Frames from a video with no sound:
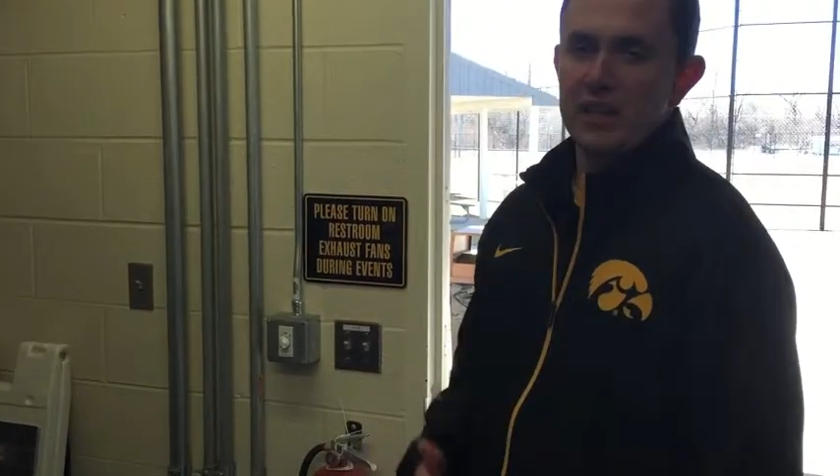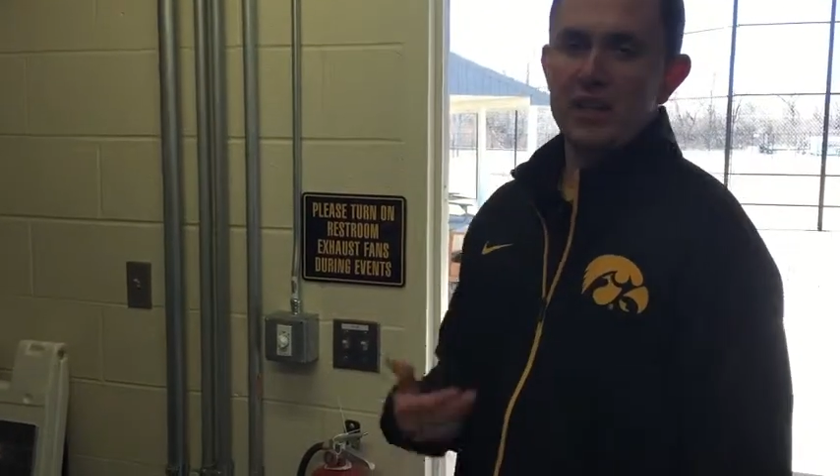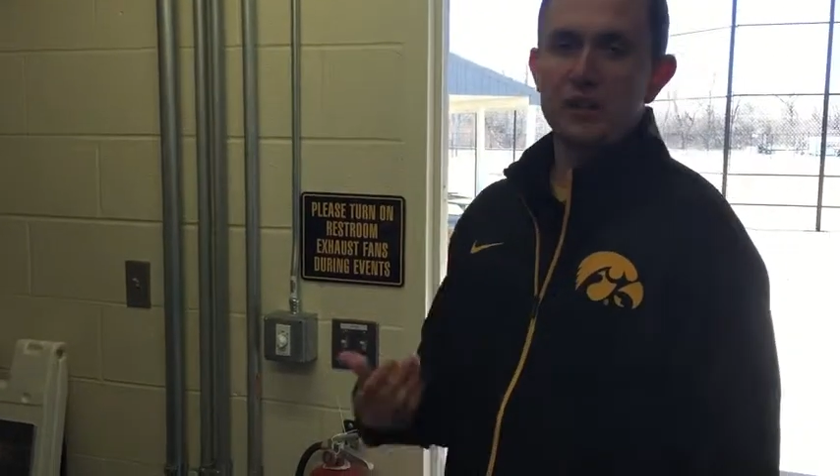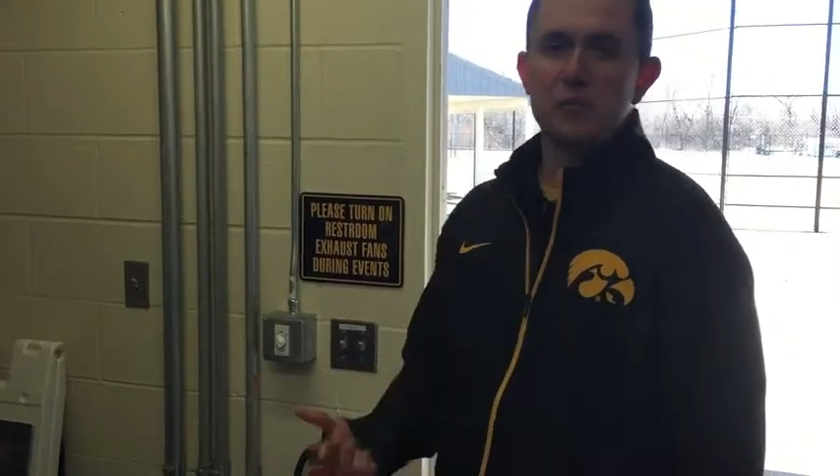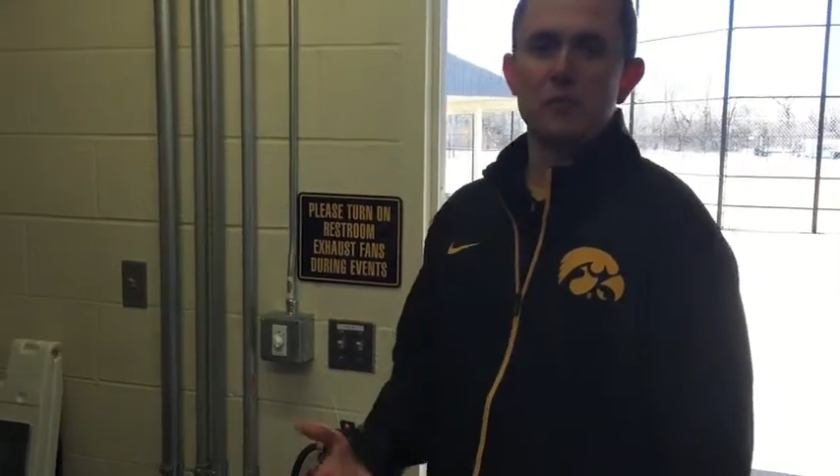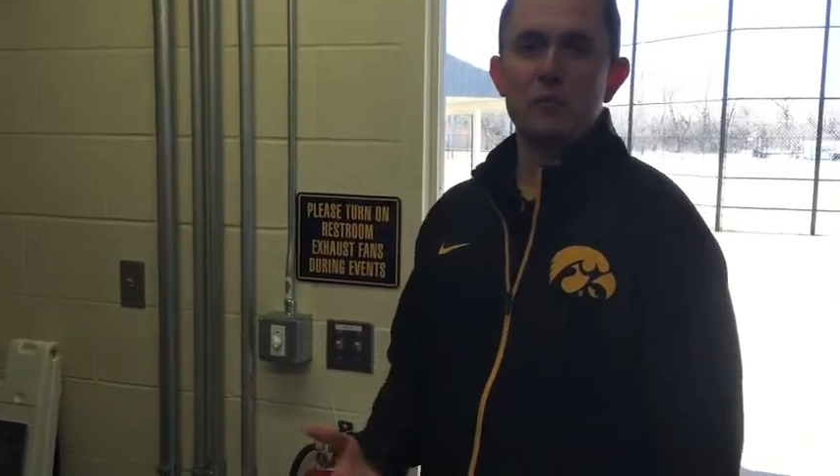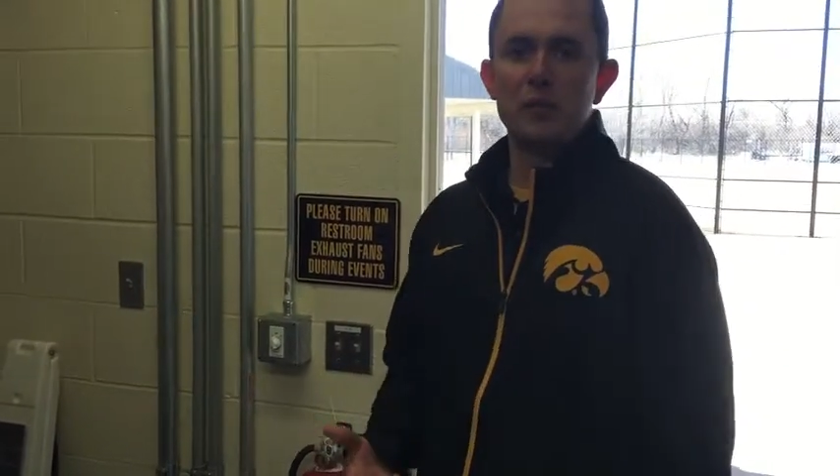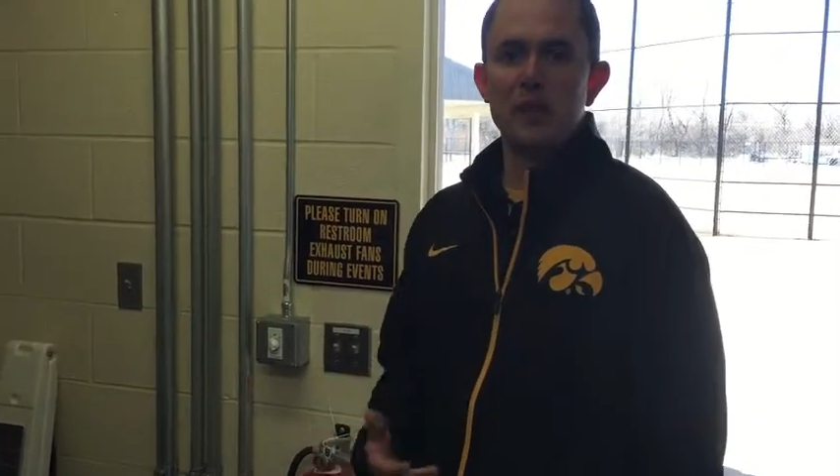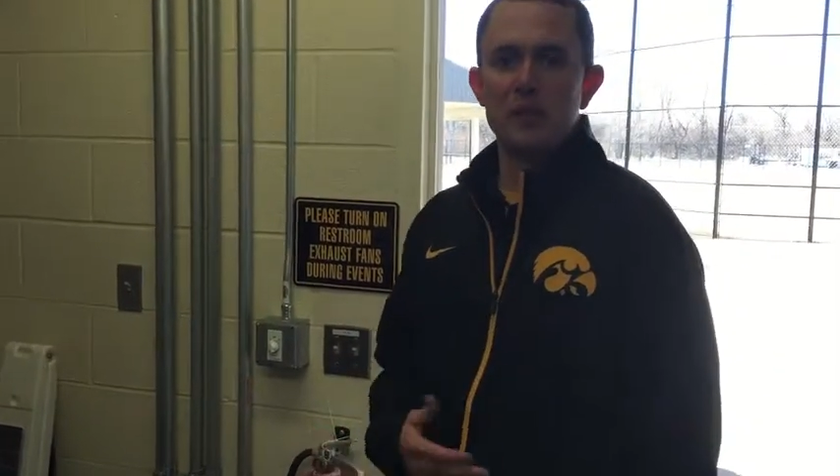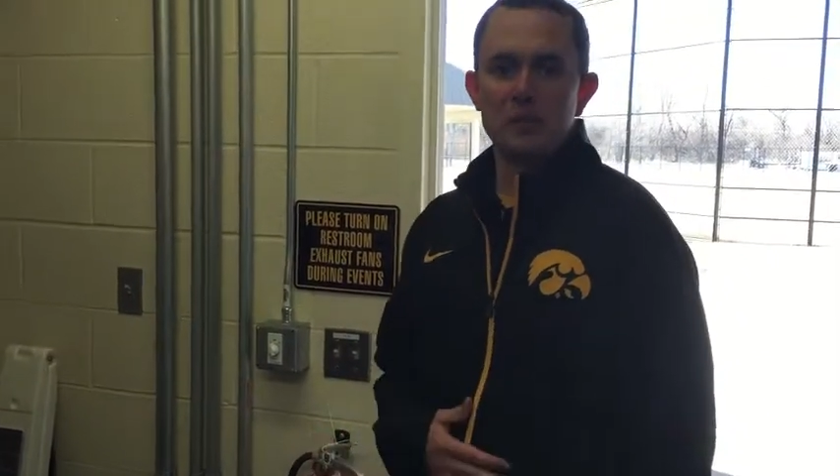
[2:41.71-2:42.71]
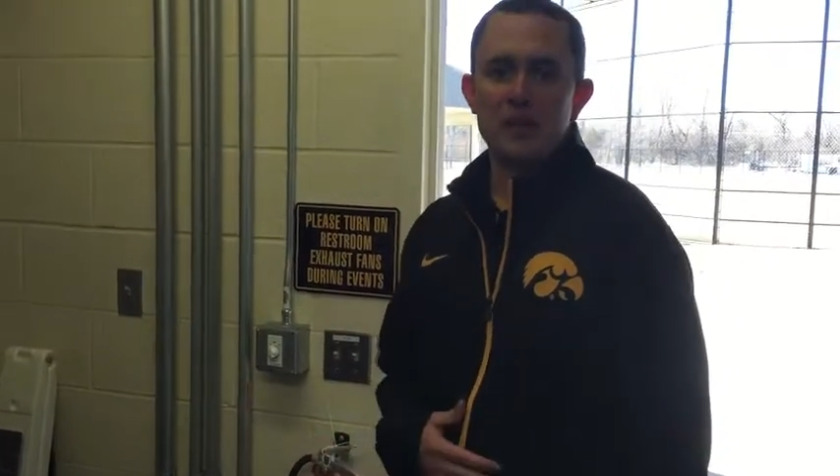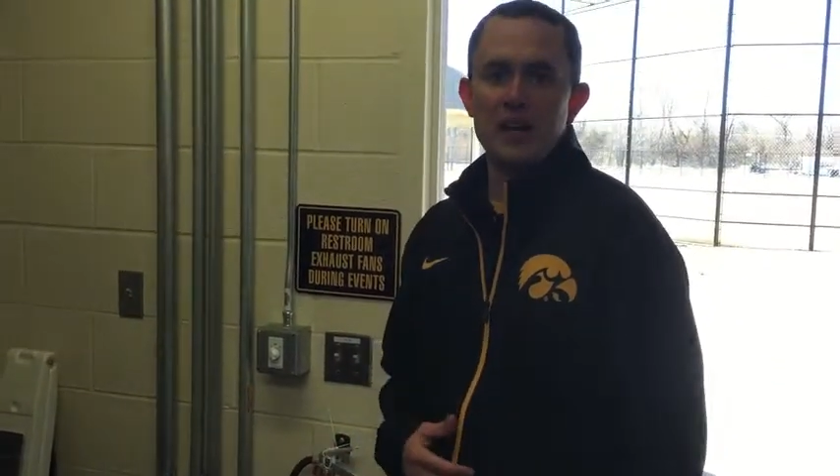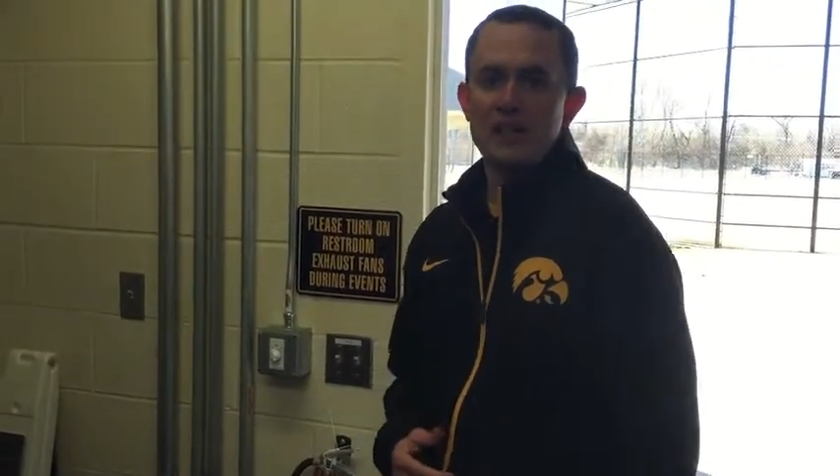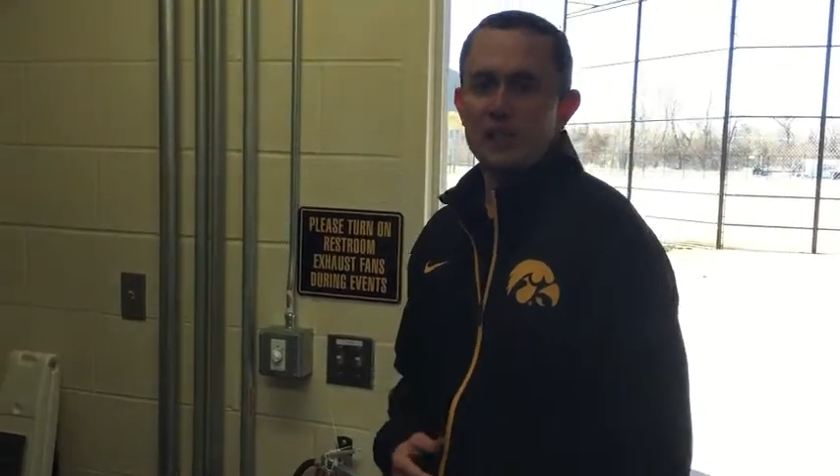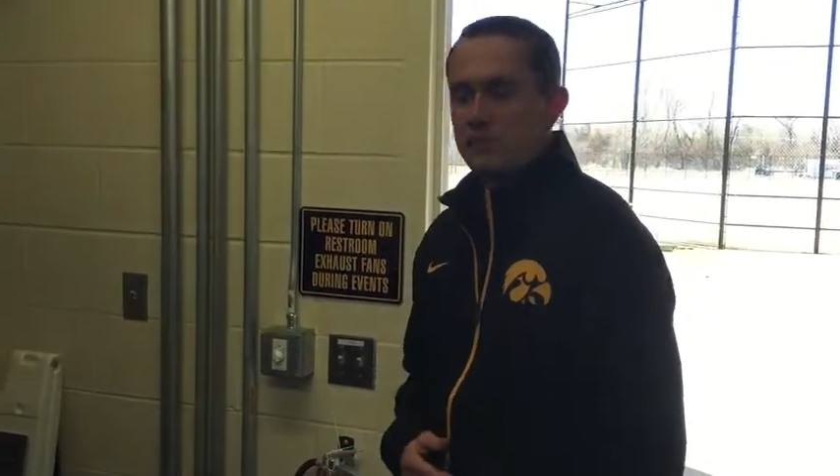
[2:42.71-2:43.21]
Again, be up, be
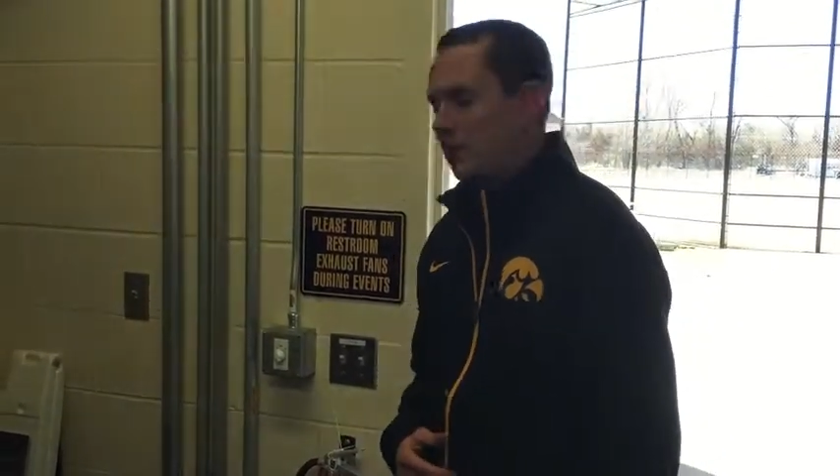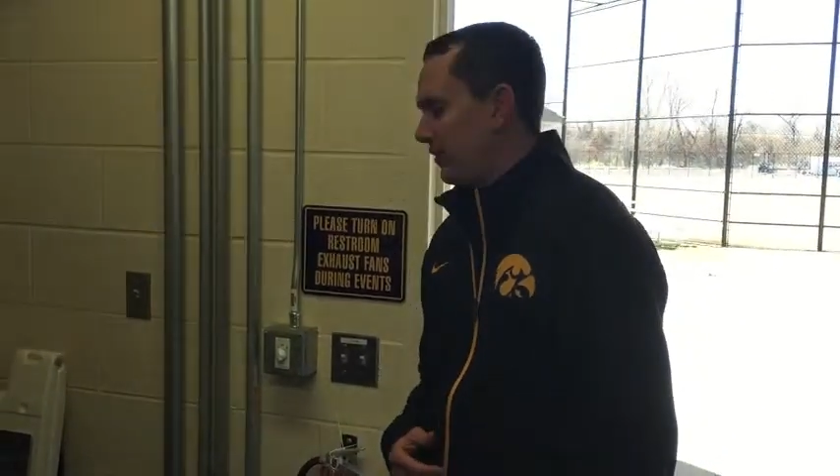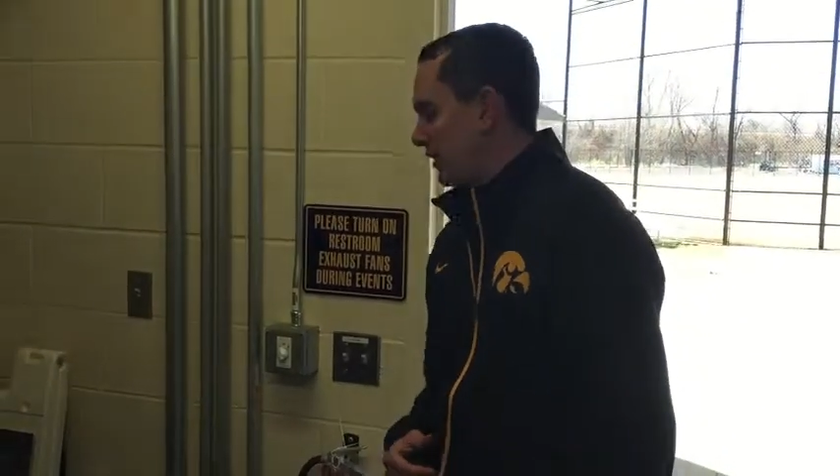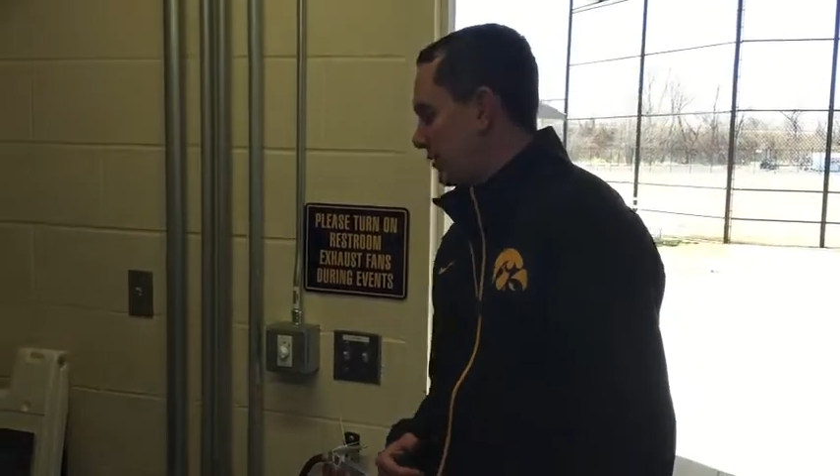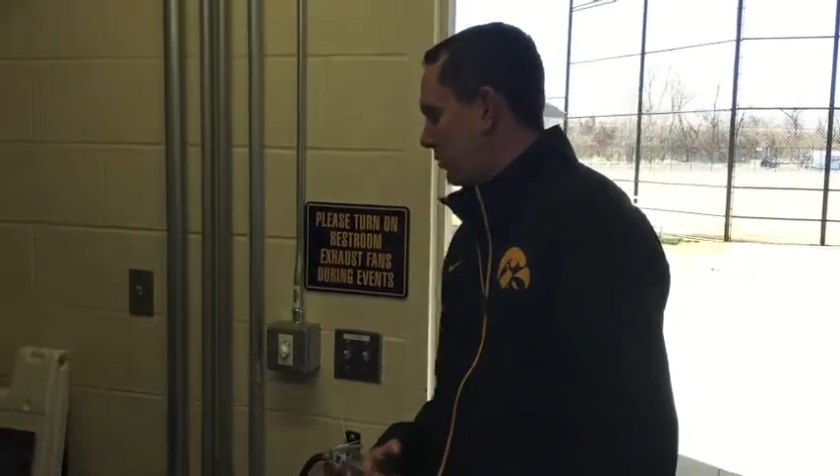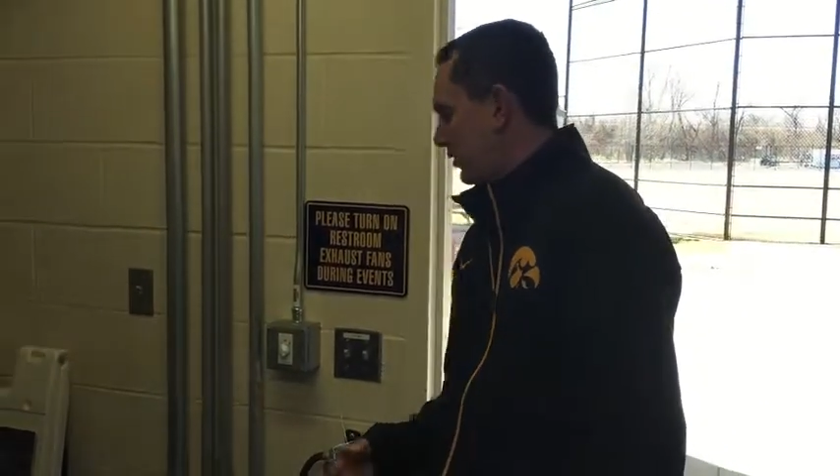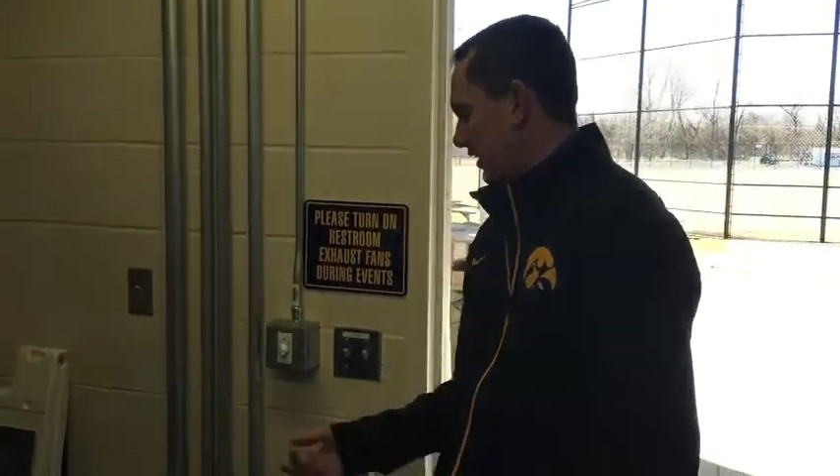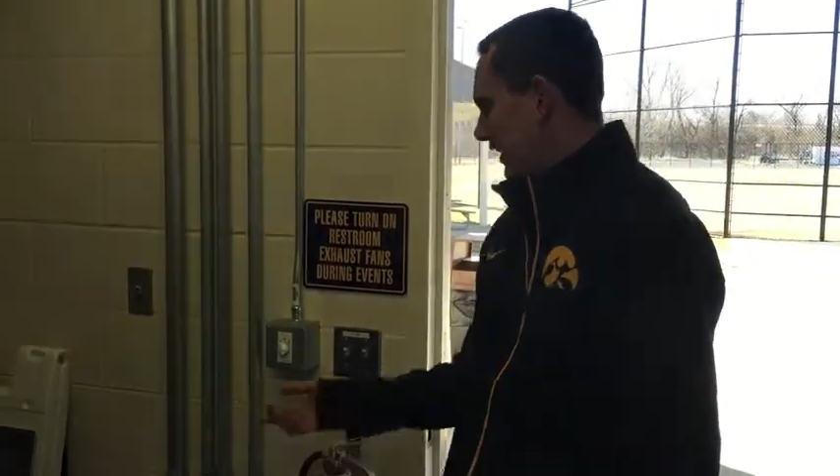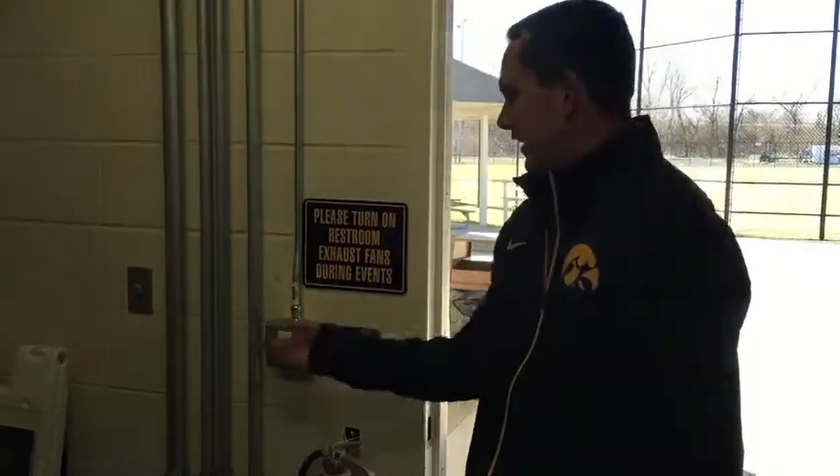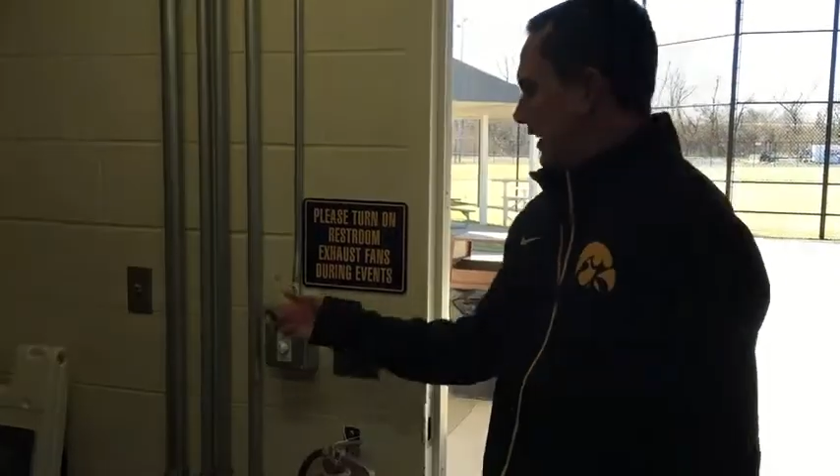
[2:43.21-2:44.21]
active, be visible.